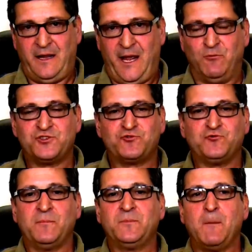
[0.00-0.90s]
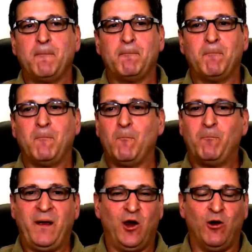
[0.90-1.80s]
It was stripped
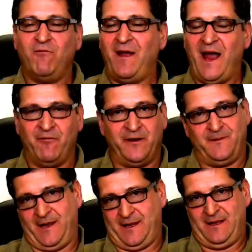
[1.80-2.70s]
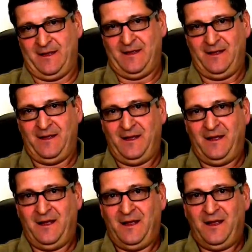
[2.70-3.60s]
bare of everything.
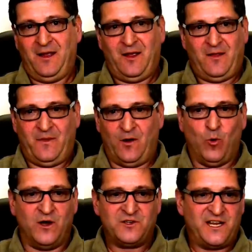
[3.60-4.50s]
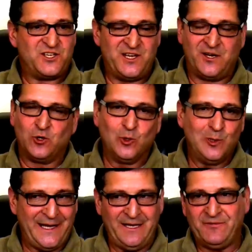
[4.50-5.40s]
There wasn't a single
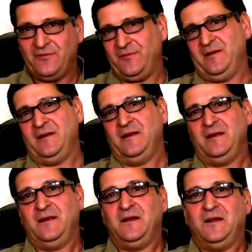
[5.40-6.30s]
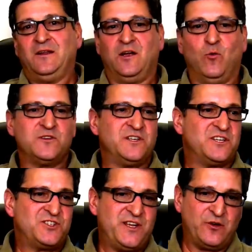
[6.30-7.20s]
leaf. There wasn't a
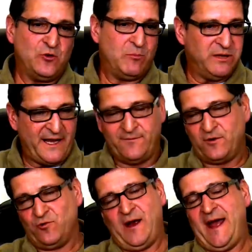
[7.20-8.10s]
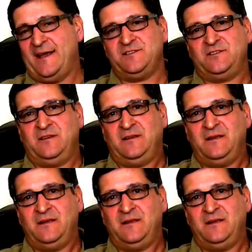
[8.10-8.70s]
single blade of grass.